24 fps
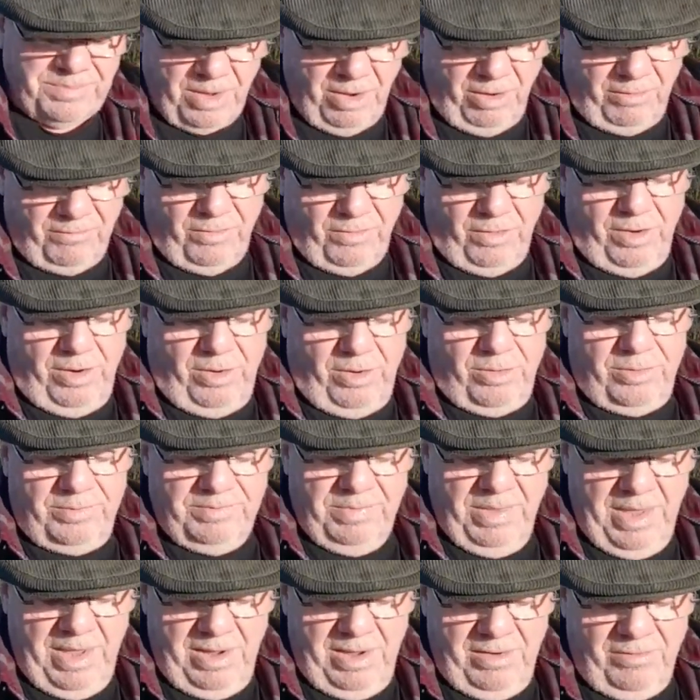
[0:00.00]
of oil
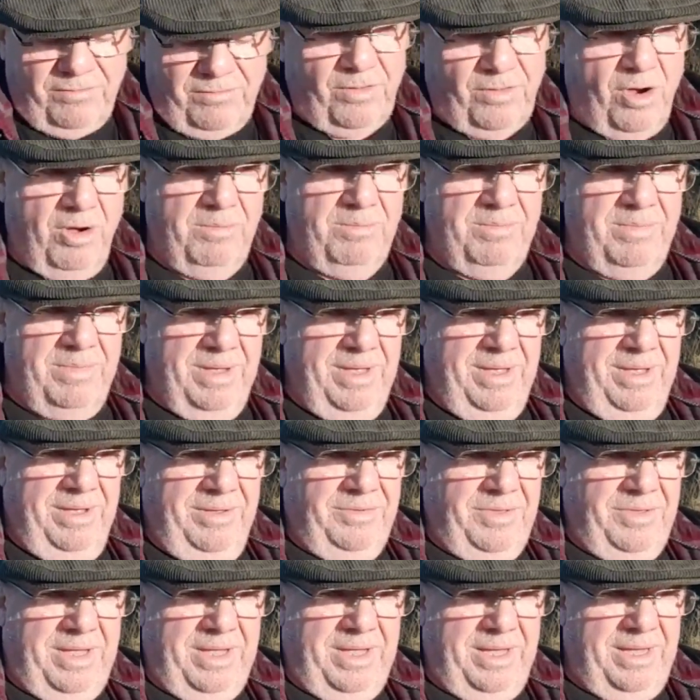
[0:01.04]
from
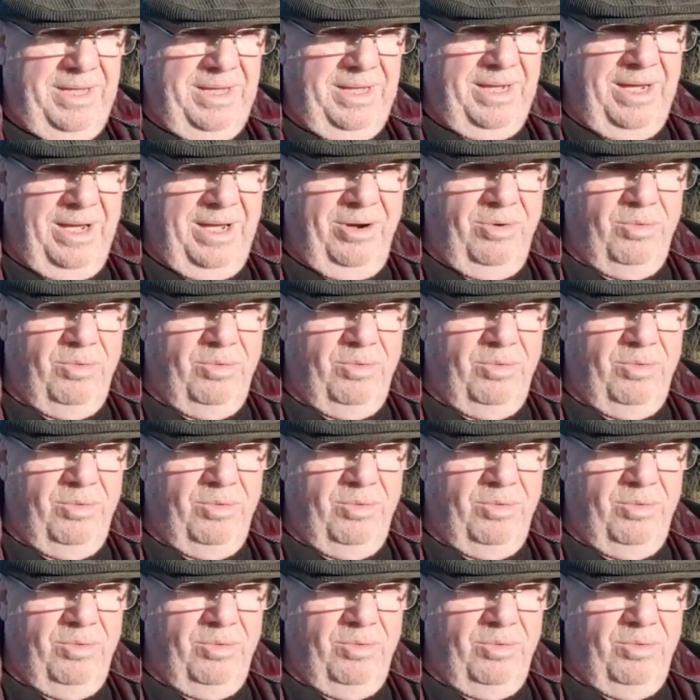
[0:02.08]
the